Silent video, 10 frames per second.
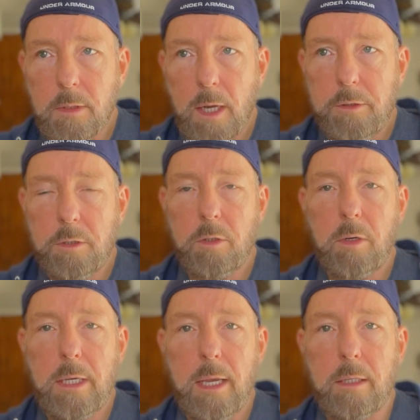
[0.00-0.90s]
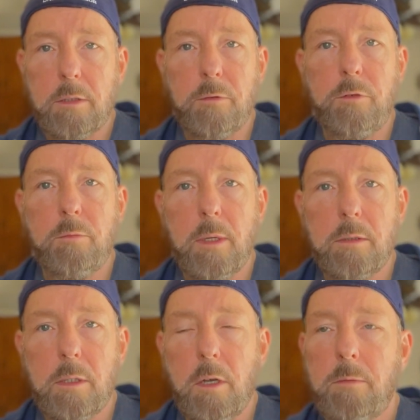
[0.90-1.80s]
I just started getting this a few
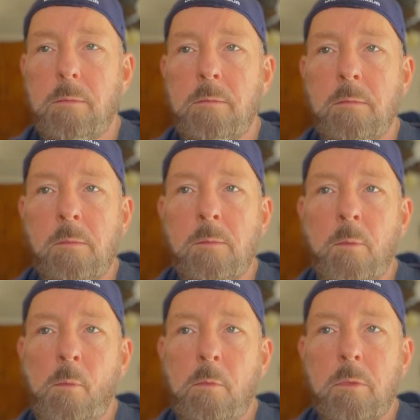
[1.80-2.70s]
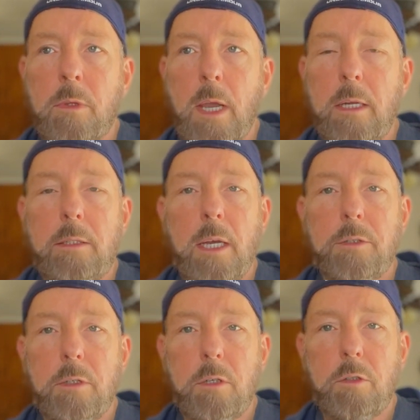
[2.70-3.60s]
months ago, and it's
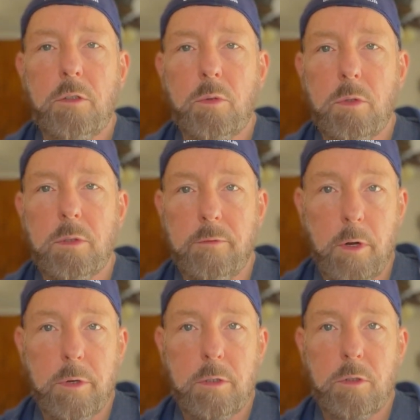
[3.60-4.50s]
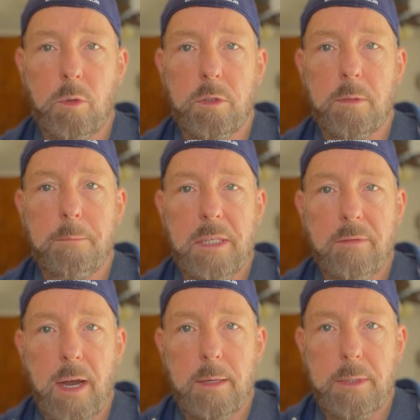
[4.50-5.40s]
actually a good source, a very good source of B
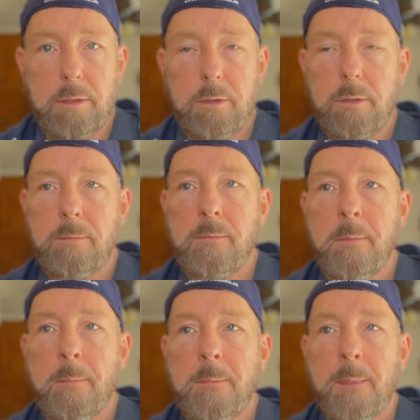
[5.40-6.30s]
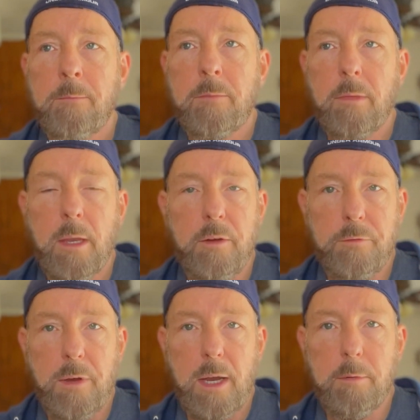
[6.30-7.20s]
vitamins and
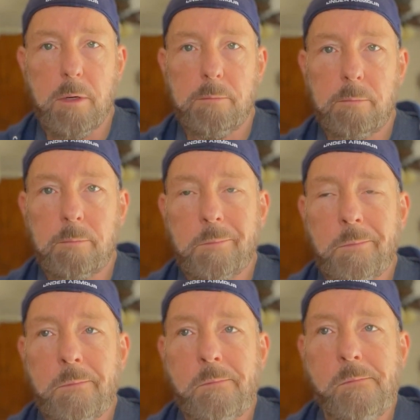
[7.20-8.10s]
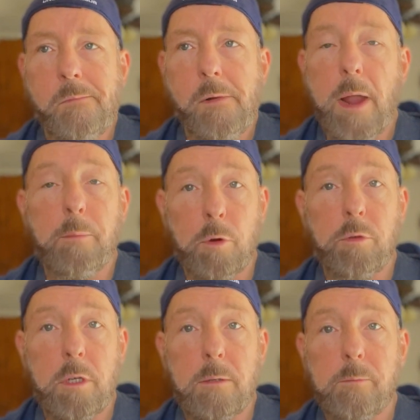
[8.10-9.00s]
fiber and
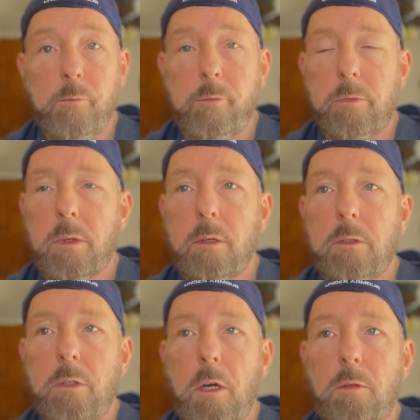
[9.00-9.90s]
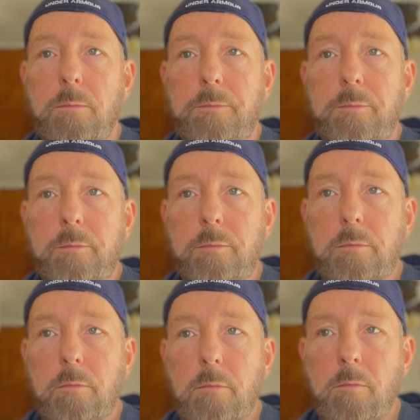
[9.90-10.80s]
protein. So
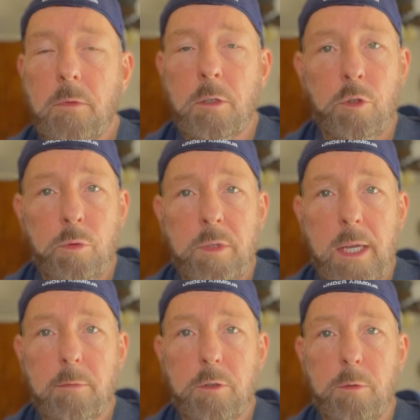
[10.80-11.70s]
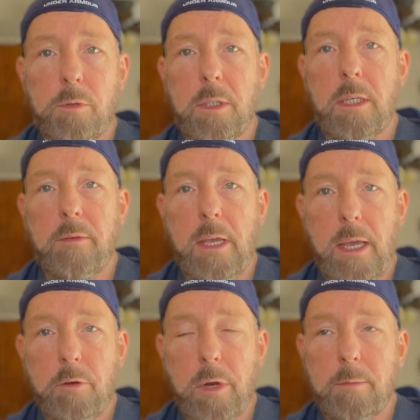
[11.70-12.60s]
2 tablespoons are going to give you
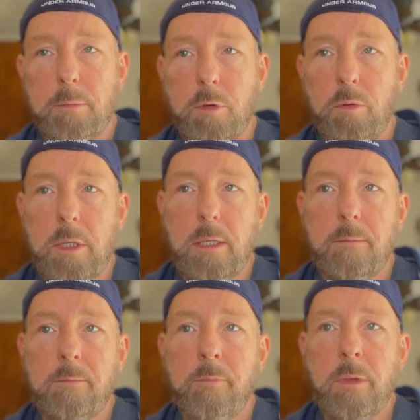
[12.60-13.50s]
8 grams of protein.